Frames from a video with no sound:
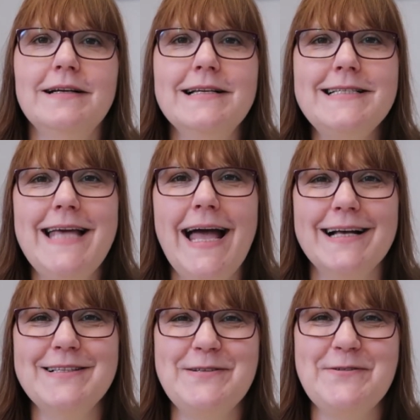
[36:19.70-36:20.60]
It
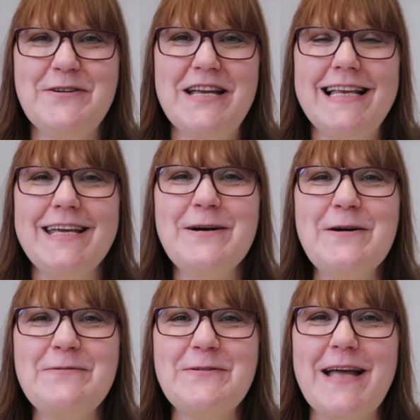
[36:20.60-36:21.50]
sounds really
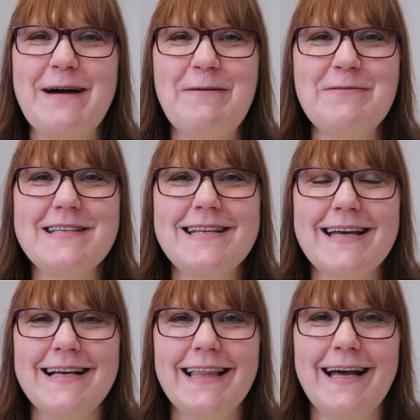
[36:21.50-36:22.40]
awful now I've said it
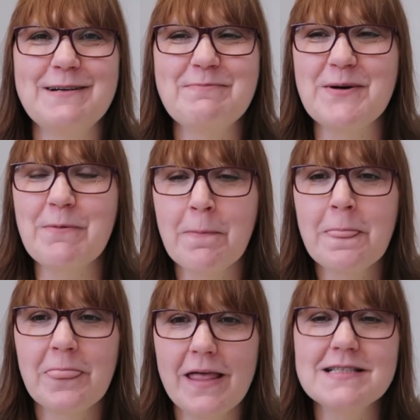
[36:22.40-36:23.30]
out loud, but
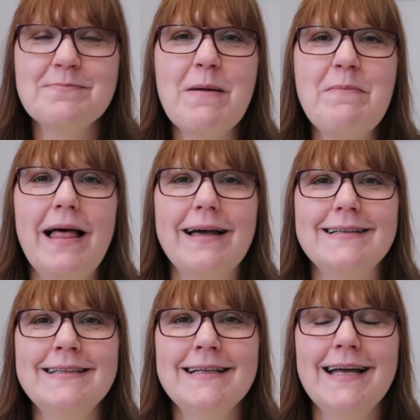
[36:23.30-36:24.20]
that's my
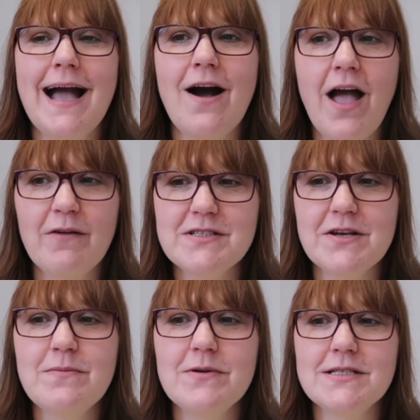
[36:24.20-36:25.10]
plan. I have
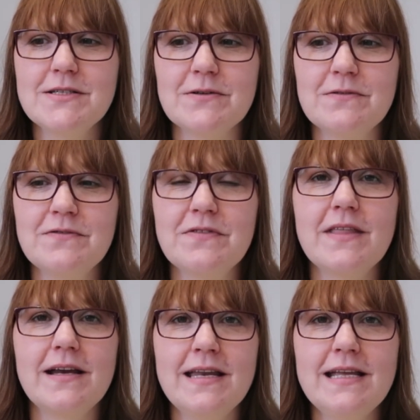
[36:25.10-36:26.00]
so much stuff
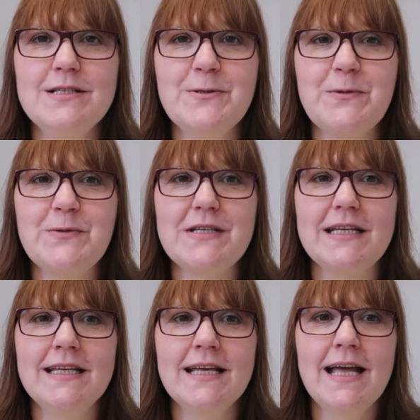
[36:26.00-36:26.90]
that needs
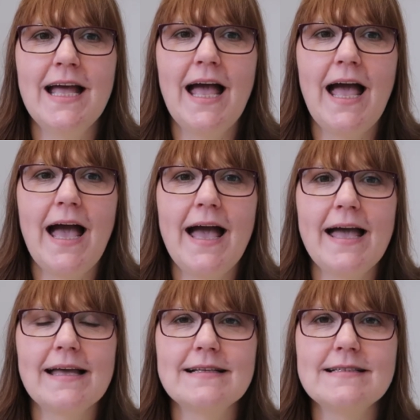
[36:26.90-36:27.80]
using,
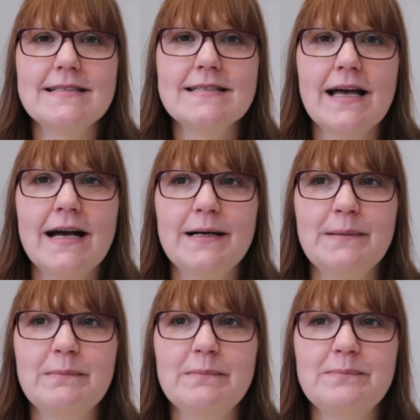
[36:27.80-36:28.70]
and
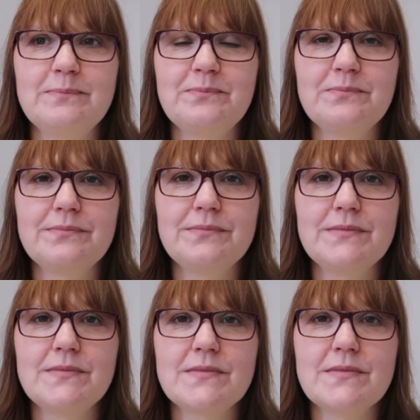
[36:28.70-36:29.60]

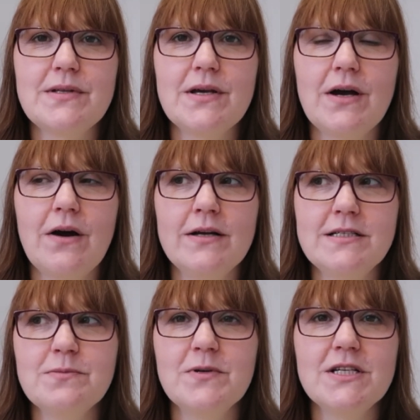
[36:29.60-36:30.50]
I
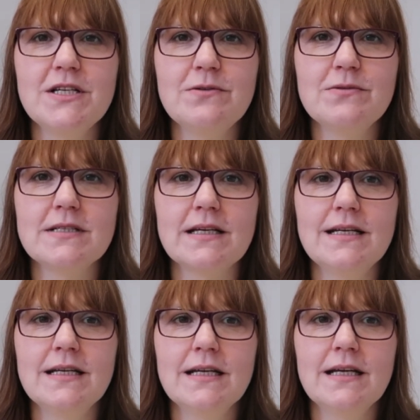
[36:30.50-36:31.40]
just want to use it.